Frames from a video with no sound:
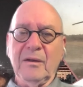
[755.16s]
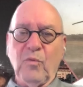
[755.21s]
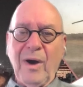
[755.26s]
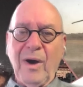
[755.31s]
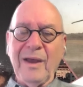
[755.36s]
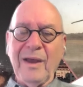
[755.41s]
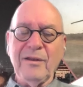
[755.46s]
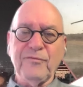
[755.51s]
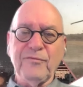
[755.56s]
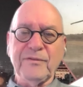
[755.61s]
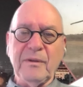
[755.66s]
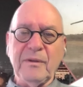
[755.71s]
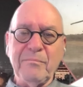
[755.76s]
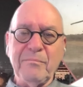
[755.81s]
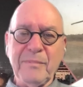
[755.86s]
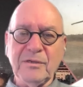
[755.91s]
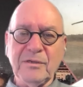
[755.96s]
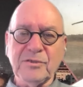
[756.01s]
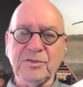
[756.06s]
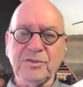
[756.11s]
one of the
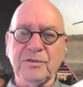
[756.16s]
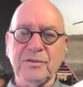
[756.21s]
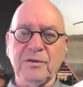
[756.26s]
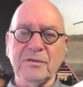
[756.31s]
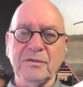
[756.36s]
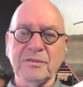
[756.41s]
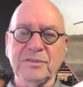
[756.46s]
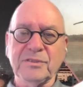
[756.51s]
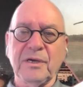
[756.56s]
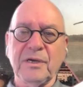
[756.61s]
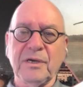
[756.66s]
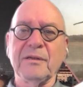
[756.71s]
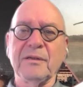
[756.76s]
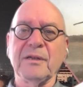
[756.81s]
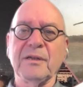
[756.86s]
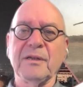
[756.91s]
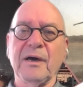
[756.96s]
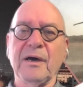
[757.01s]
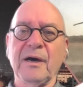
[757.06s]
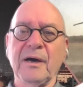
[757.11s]
ministers
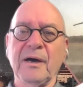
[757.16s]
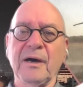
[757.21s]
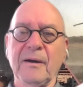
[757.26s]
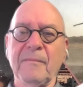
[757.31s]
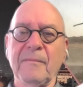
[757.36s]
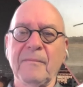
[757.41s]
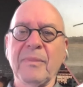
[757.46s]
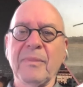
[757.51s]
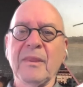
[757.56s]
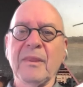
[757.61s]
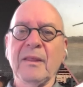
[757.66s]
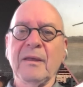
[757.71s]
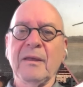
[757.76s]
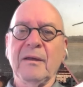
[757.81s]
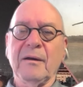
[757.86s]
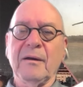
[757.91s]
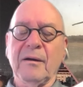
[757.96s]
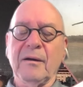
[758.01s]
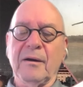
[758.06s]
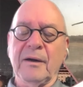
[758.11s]
in
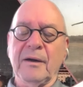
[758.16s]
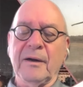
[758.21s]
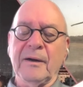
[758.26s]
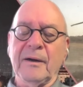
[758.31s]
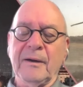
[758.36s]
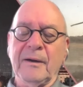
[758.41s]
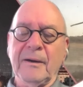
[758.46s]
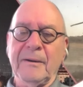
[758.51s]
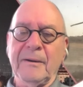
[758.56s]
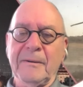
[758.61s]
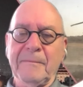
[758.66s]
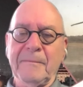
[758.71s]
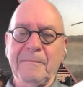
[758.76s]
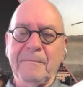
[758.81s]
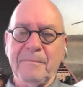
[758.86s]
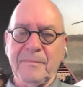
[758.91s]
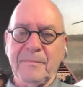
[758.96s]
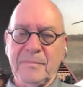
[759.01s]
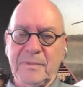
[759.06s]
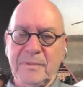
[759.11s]

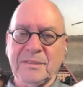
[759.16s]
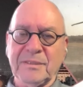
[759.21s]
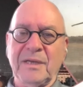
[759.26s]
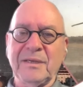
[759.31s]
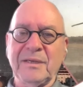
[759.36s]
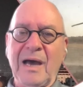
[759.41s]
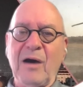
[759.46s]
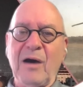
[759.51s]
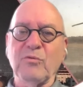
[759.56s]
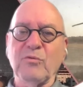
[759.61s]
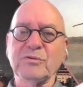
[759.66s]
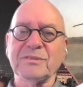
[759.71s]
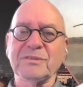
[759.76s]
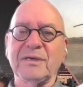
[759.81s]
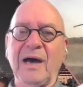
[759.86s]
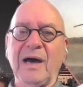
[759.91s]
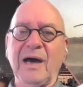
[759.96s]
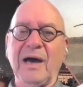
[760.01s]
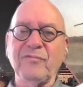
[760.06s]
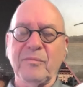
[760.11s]
Netanyahu's
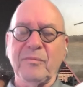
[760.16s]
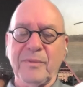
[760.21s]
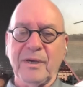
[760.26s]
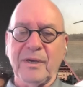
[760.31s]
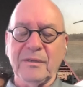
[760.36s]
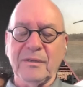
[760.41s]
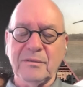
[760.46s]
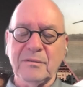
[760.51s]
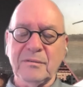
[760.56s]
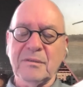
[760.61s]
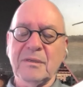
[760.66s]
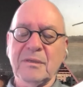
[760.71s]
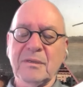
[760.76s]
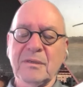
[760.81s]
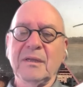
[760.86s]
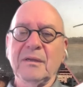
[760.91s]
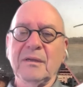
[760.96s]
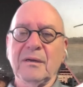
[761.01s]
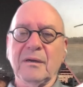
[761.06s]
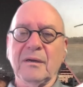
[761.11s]
government,
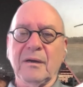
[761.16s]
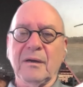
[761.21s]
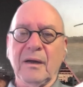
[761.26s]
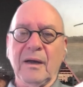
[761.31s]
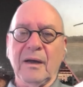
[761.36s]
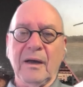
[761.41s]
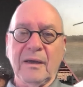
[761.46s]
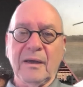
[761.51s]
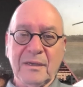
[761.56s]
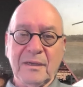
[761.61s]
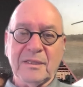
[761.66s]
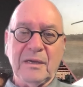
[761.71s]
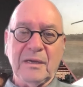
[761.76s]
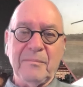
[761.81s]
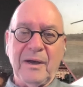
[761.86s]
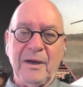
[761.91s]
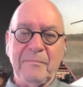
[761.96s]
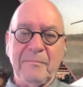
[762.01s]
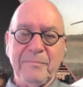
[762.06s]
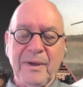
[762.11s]

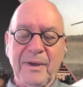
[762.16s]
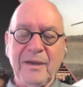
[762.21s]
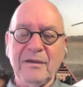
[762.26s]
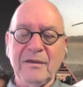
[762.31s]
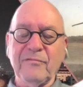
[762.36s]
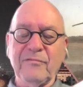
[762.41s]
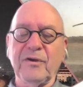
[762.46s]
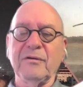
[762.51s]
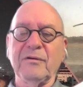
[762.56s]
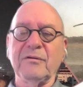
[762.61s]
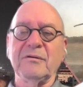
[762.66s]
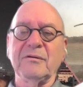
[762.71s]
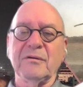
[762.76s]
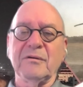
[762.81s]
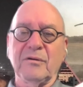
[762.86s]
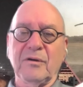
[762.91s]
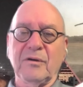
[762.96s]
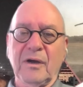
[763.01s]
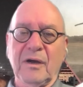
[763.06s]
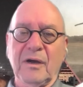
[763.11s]
Itamar
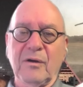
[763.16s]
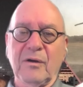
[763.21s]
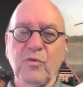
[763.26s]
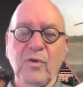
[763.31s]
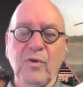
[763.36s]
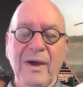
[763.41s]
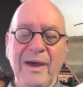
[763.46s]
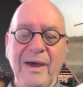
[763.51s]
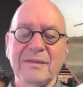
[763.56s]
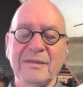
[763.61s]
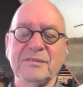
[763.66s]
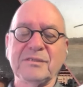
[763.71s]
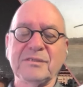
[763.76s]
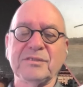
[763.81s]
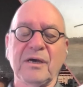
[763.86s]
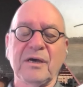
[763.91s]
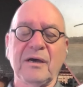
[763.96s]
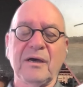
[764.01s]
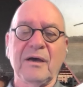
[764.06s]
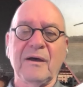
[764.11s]
Ben-Gvir, who
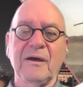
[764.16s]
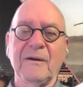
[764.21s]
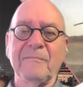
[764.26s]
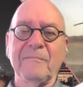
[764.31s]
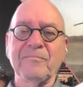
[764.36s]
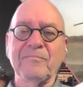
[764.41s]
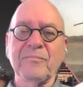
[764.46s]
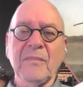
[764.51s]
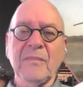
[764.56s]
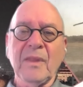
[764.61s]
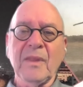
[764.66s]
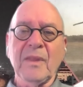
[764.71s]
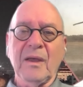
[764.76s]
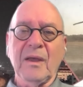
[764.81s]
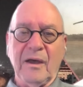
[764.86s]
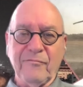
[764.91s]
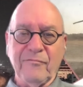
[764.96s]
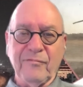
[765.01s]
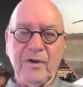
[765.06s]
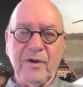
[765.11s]
heads a
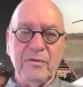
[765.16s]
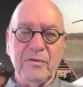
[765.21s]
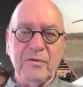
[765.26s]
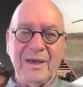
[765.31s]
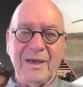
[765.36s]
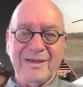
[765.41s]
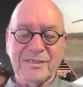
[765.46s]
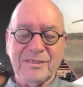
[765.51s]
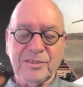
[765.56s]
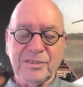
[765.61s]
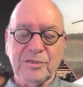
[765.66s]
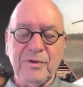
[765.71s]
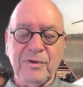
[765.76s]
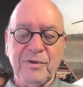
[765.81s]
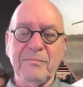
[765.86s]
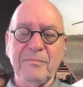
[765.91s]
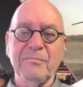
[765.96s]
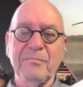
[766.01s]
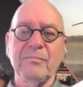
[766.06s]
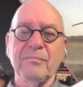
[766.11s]
very
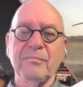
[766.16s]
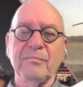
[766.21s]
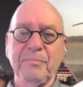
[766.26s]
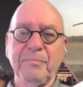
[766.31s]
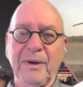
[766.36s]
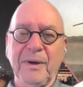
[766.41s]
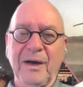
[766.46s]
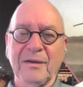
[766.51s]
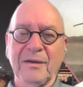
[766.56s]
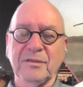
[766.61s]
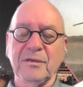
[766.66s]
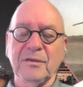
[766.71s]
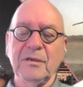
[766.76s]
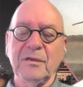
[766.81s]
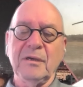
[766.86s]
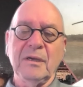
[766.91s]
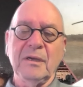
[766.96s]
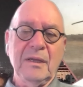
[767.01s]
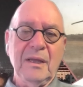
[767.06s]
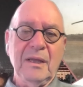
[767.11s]
extreme
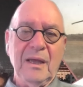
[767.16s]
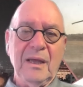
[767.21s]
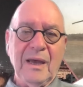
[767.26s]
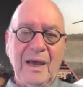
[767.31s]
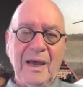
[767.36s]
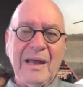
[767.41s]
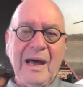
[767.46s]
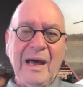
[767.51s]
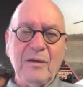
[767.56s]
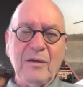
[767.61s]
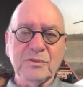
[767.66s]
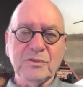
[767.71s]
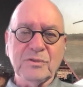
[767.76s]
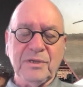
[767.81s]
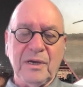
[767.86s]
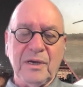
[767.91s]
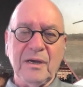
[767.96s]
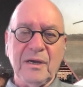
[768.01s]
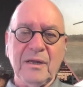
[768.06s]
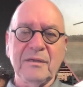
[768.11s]
party,
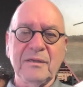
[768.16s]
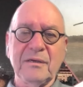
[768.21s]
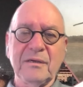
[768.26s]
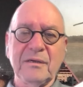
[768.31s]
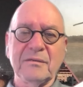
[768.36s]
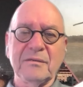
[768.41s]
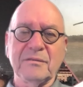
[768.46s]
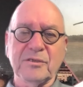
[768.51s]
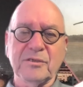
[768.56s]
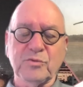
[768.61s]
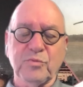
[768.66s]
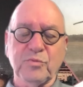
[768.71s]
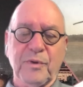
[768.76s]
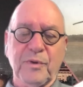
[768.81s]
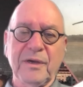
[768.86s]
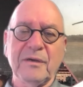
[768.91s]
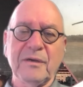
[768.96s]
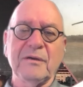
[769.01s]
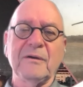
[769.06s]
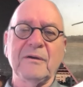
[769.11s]
announced earlier this
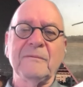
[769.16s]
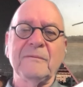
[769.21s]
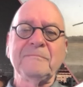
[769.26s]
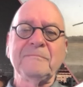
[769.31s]
week